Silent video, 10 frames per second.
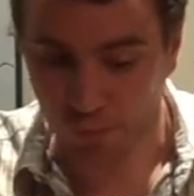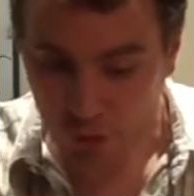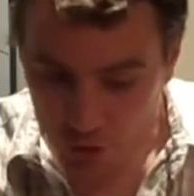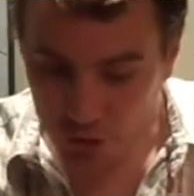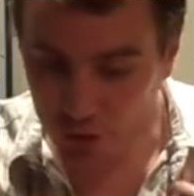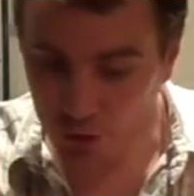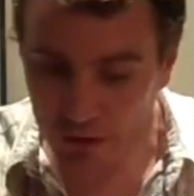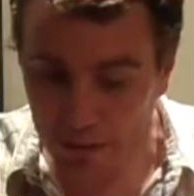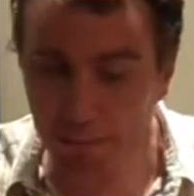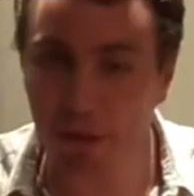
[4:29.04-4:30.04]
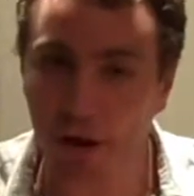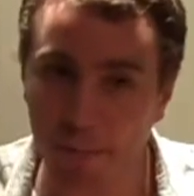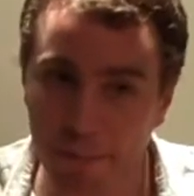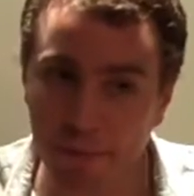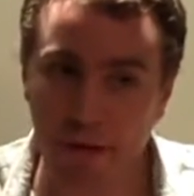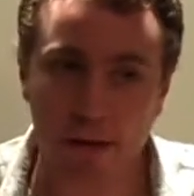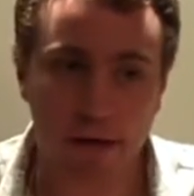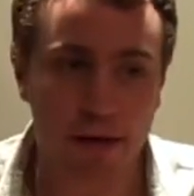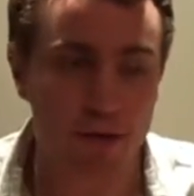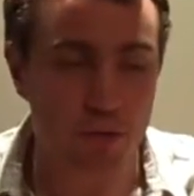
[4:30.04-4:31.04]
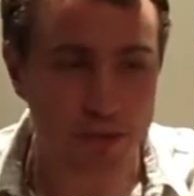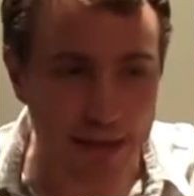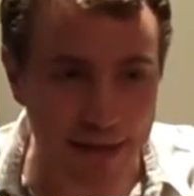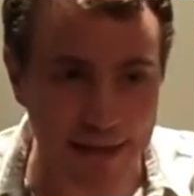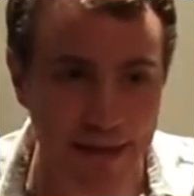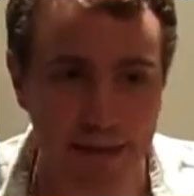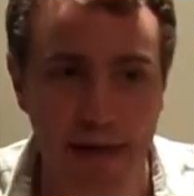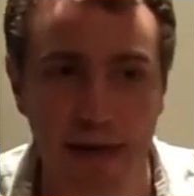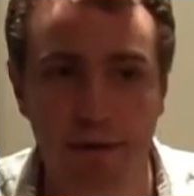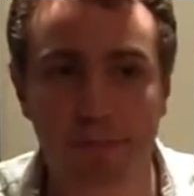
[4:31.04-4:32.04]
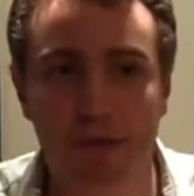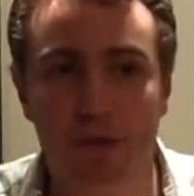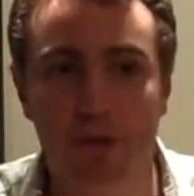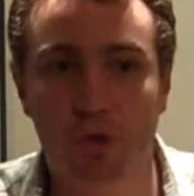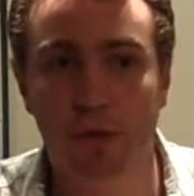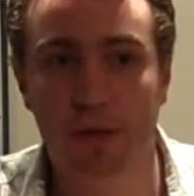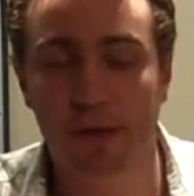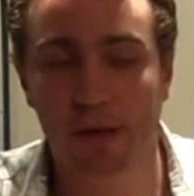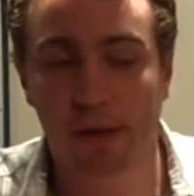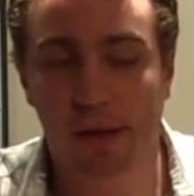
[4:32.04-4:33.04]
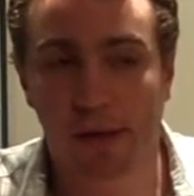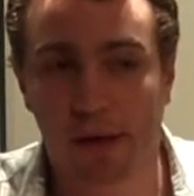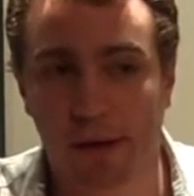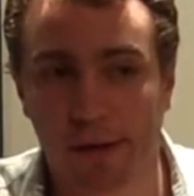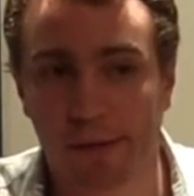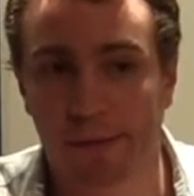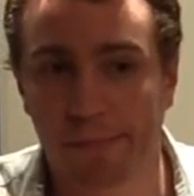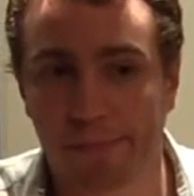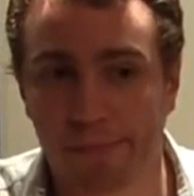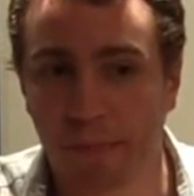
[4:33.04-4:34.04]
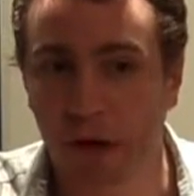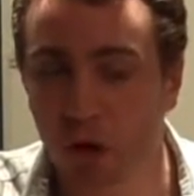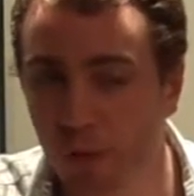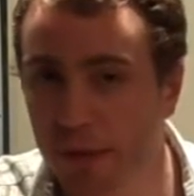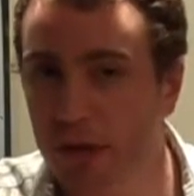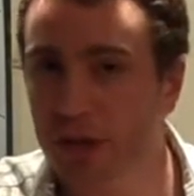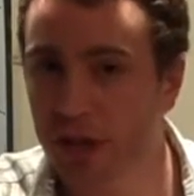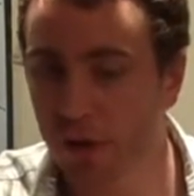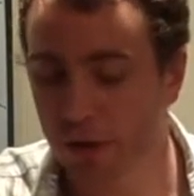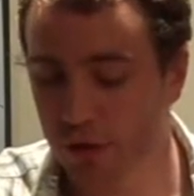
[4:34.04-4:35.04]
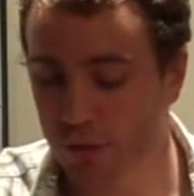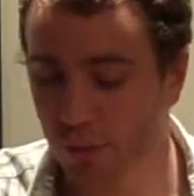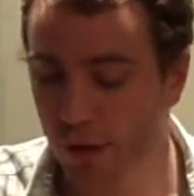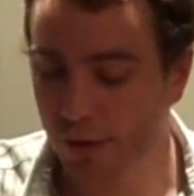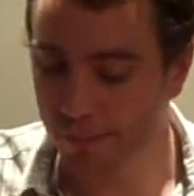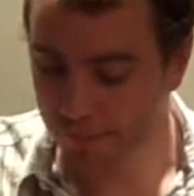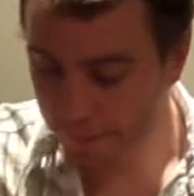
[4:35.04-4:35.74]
So that plum, those garrigue elements to it, a little bit of cherry as well.